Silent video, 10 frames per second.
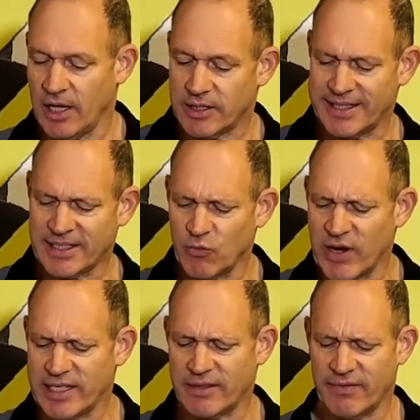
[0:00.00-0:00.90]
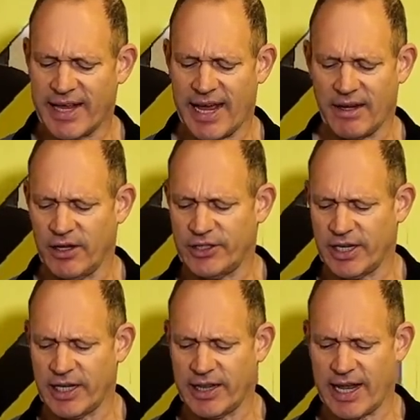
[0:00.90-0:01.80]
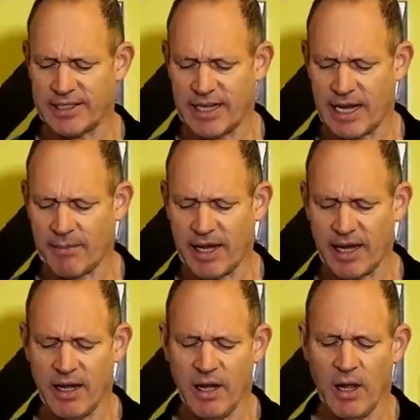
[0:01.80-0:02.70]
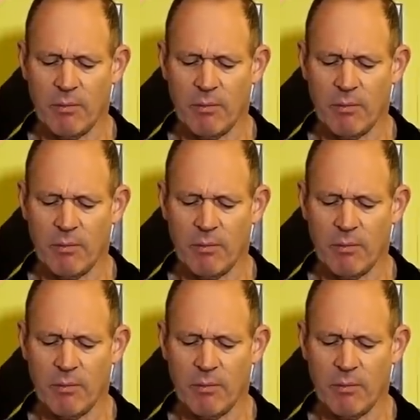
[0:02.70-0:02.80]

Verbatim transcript: So that's the reason for that logic and that setup there.